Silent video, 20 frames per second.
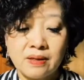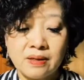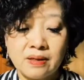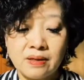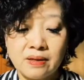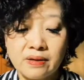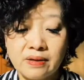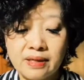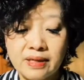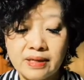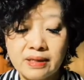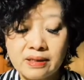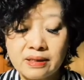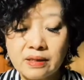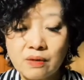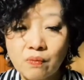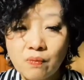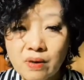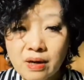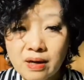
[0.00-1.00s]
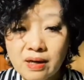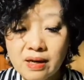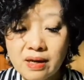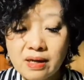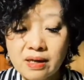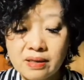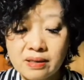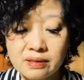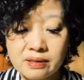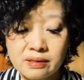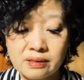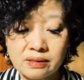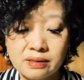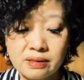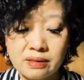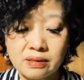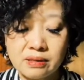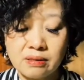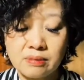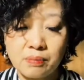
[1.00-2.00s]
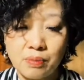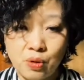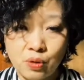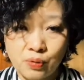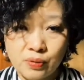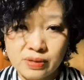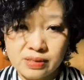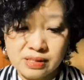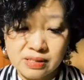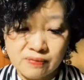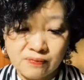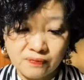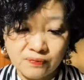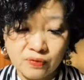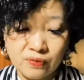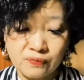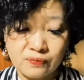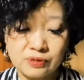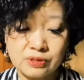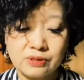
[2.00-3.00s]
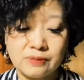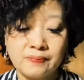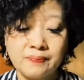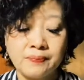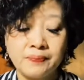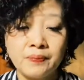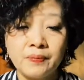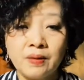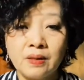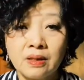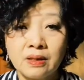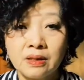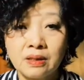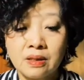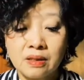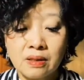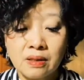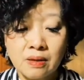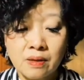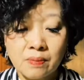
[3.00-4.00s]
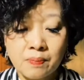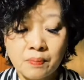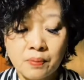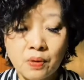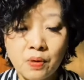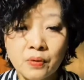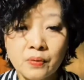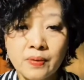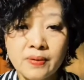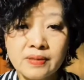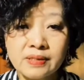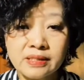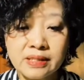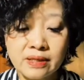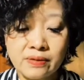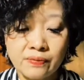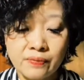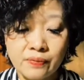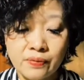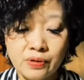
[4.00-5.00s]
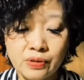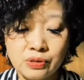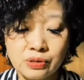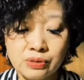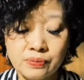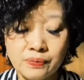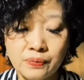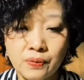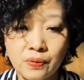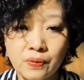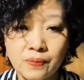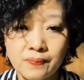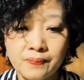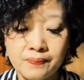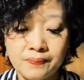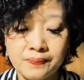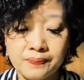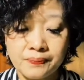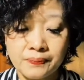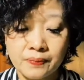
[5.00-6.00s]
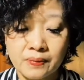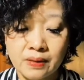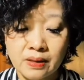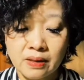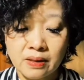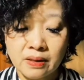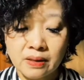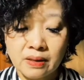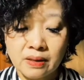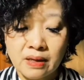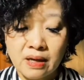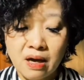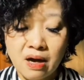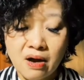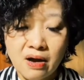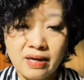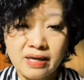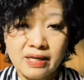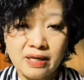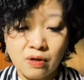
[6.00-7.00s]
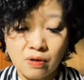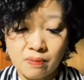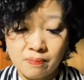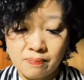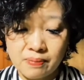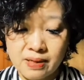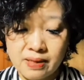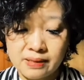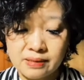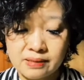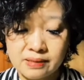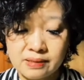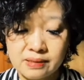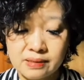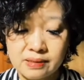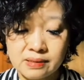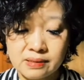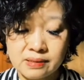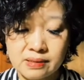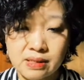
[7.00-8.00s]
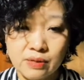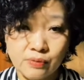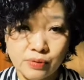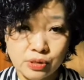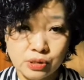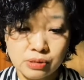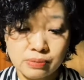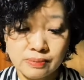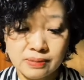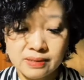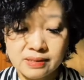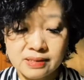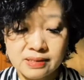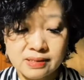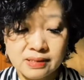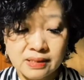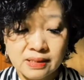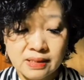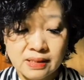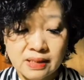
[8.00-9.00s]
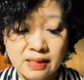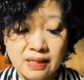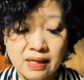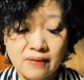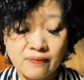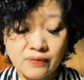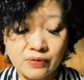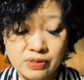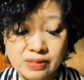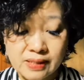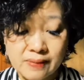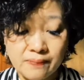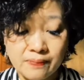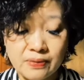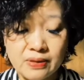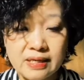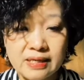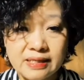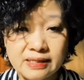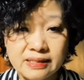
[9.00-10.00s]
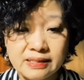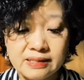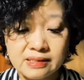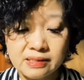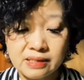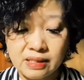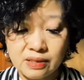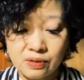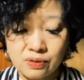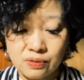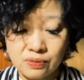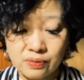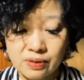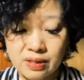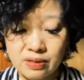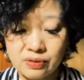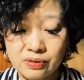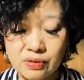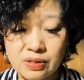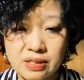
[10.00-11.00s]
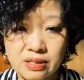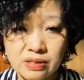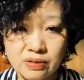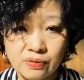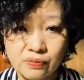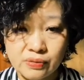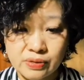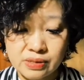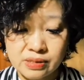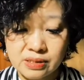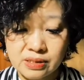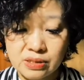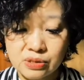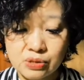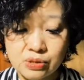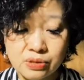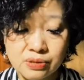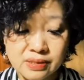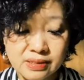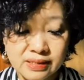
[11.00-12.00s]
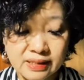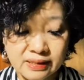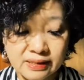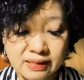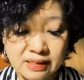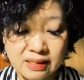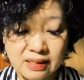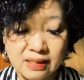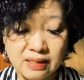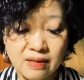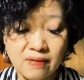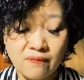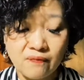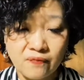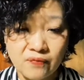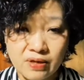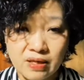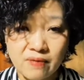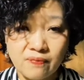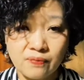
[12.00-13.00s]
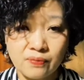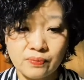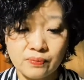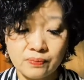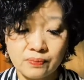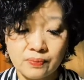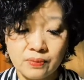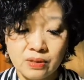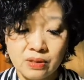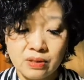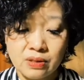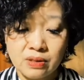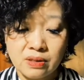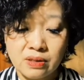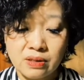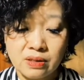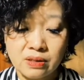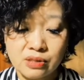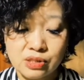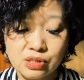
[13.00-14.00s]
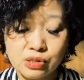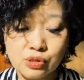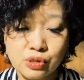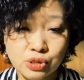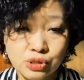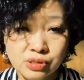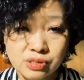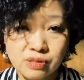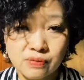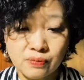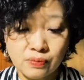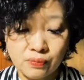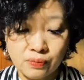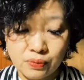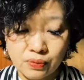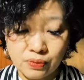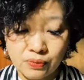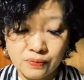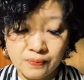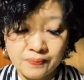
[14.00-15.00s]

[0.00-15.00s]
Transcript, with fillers: Okay, now what are the programs involved? The programs can range from highly complex arrangements, like for example, leaders getting together in a residential setting free from uh, distractions of the world,